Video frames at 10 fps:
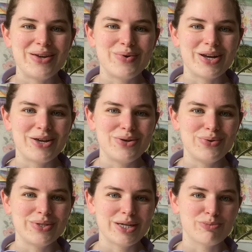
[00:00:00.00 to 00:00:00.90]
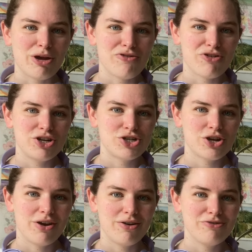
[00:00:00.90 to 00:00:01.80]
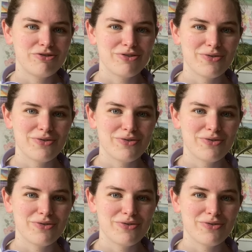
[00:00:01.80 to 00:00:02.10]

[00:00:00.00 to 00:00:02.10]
what I use as my French curve?